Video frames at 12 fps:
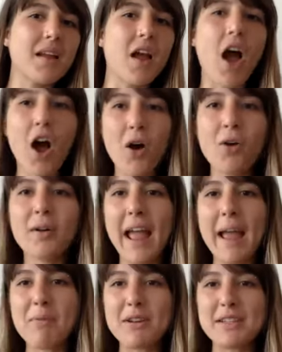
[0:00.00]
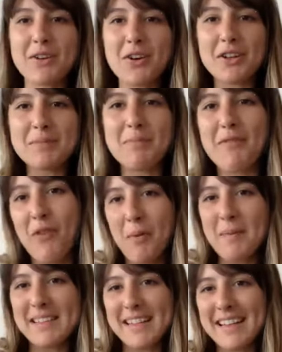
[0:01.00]
Okay, boys and girls, before
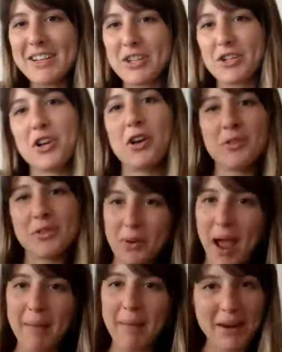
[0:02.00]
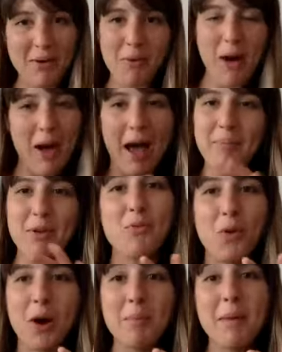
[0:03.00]
Miss Alicia shows you, I'm going to help you
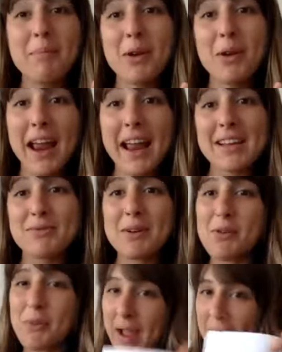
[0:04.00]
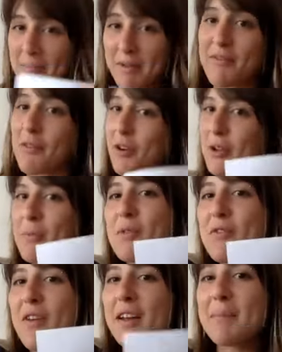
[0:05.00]
warm up your hands real quick before you
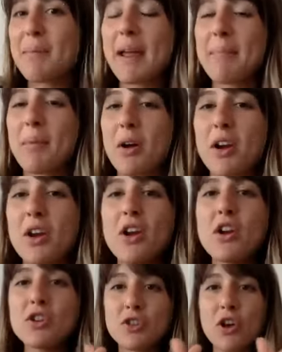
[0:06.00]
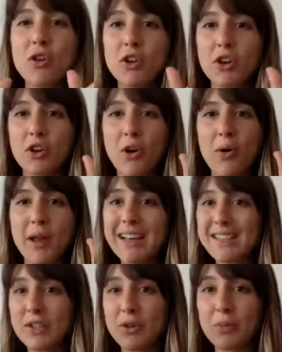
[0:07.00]
move on to paper. So you're going
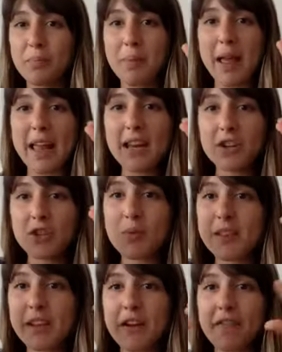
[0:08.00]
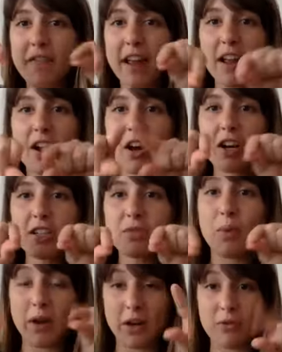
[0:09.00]
to pinch with your fingers
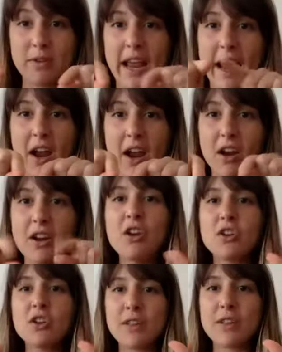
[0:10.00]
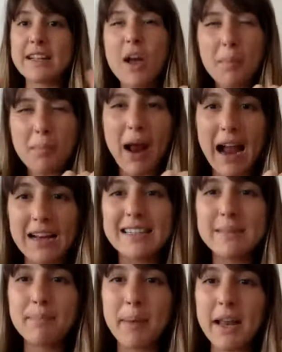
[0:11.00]
when you tear. So let's all
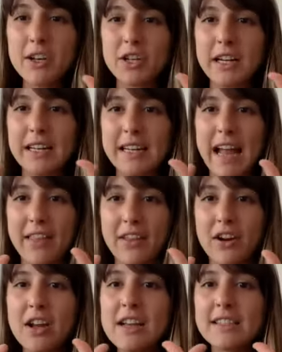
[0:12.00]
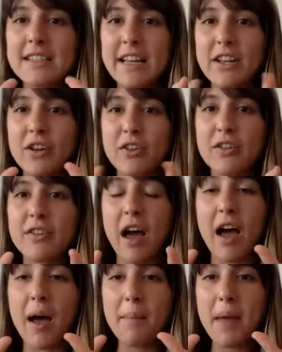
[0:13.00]
practice pinching together. Take your
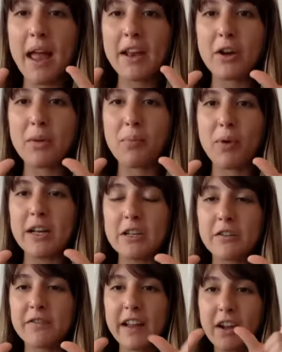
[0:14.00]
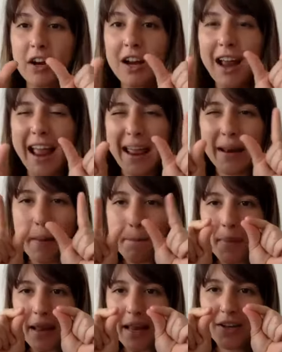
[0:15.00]
thumb and your pointer finger and
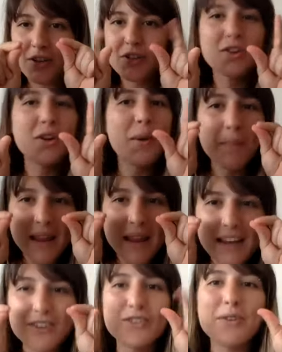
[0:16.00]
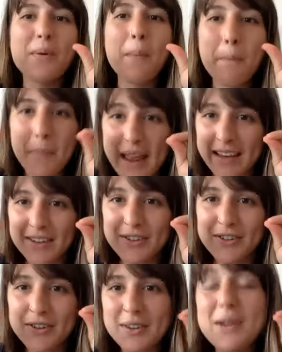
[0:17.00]
pinch, pinch, pinch.
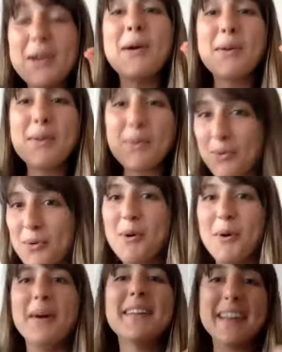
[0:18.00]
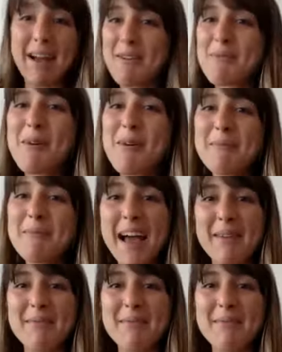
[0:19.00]
Cool. Now you're warmed up.